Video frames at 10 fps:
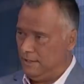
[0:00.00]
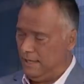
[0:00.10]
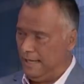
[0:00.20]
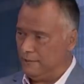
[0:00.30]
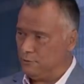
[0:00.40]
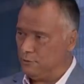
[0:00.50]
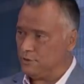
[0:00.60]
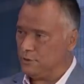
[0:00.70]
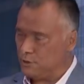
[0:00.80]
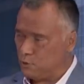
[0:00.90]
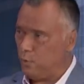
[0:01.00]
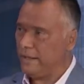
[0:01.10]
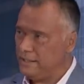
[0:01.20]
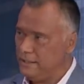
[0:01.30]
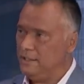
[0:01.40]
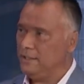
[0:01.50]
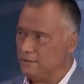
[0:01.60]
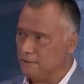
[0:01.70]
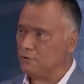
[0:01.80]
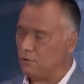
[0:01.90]
Andrew, to the 20
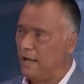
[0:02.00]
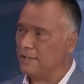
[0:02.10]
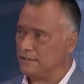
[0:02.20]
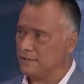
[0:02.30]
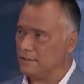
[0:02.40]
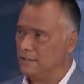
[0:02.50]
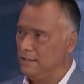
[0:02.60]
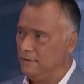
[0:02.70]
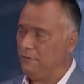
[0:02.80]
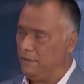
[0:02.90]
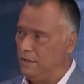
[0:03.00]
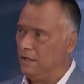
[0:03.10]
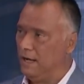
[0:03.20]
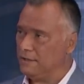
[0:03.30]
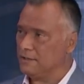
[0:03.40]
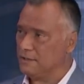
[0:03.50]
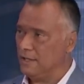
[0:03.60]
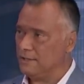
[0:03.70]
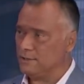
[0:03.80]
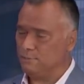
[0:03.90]
years of crisis that the United
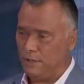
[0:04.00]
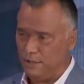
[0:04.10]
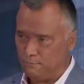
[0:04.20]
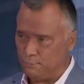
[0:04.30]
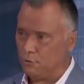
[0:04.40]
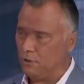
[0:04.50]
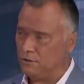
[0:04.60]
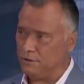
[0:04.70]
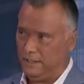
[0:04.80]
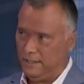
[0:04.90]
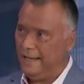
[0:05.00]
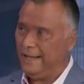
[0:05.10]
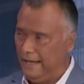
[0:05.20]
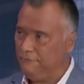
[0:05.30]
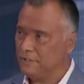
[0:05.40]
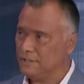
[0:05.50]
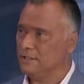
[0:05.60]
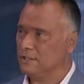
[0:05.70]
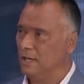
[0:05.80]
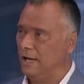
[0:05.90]
States has been embroiled in ever
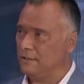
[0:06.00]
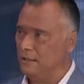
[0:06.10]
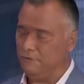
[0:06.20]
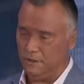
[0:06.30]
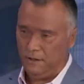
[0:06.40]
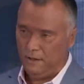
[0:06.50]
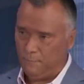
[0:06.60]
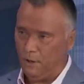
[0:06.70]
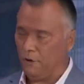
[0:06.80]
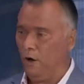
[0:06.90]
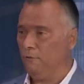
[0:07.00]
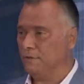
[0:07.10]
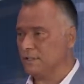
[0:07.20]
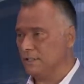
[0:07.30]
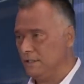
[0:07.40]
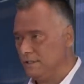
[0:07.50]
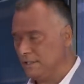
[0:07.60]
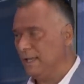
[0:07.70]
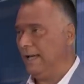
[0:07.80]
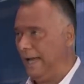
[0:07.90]
since 9 11, both overseas
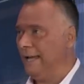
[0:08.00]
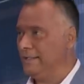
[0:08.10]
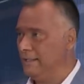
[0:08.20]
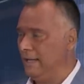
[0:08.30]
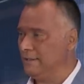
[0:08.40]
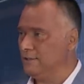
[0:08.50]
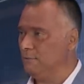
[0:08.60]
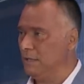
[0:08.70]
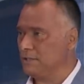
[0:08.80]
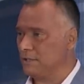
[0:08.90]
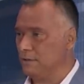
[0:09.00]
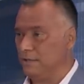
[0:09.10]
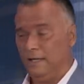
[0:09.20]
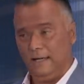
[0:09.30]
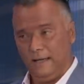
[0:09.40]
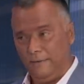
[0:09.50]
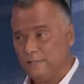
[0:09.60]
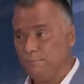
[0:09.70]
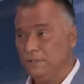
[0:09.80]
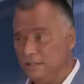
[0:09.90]
and, and domestically. And
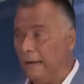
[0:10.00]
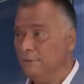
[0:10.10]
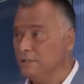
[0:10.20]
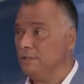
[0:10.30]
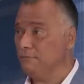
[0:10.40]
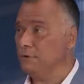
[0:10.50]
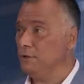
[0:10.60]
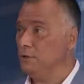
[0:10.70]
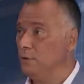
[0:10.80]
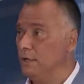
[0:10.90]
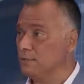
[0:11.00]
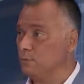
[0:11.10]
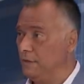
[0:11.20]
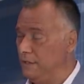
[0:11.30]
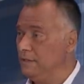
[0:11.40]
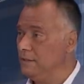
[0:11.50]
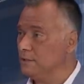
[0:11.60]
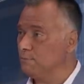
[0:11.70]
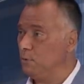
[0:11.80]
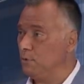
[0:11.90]
that's been damaging for the US within
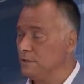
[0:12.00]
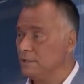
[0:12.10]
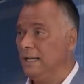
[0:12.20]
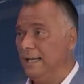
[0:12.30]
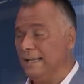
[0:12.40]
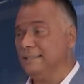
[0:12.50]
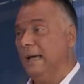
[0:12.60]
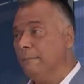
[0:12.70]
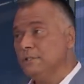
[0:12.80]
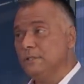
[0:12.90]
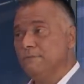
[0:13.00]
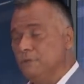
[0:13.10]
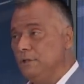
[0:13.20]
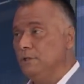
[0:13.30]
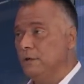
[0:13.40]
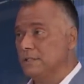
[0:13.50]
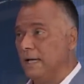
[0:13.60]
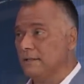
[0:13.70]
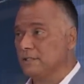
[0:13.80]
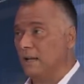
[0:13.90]
its borders and damaging for the US
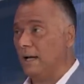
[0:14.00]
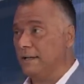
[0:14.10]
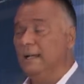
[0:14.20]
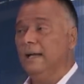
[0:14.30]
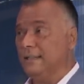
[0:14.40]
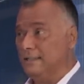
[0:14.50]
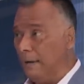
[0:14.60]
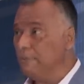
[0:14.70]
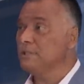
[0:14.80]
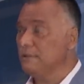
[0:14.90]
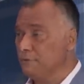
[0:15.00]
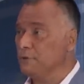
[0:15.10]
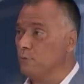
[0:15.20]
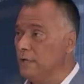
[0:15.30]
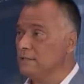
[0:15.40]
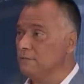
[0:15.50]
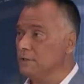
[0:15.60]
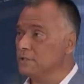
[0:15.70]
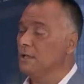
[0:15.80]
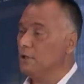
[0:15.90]
outside and damaging for the rest of
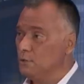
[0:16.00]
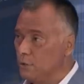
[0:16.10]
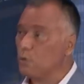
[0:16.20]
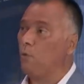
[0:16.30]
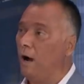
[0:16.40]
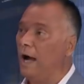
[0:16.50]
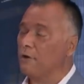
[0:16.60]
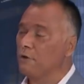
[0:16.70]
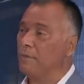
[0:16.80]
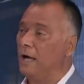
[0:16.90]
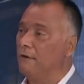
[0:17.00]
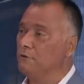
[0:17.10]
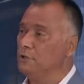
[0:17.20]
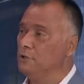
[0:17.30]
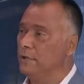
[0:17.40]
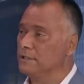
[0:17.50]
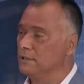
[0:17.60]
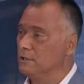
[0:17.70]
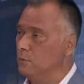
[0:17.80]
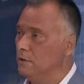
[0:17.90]
us who require a powerful US
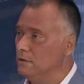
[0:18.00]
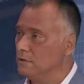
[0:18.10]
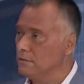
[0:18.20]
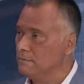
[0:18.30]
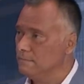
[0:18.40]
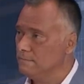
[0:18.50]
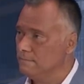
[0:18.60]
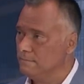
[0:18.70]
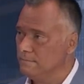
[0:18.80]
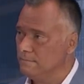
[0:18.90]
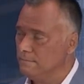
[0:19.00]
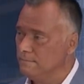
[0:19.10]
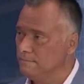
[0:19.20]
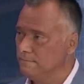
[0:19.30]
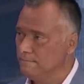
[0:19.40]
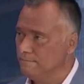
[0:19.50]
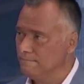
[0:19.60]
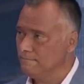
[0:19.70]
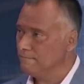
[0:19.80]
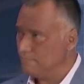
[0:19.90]
in the world. Stan, thanks for your
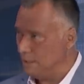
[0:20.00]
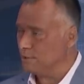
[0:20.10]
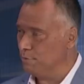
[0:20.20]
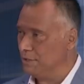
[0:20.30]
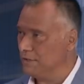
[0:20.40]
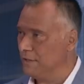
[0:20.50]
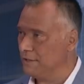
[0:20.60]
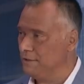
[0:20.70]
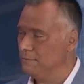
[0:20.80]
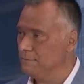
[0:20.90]
analysis. Yeah, it's a pleasure. Thank you.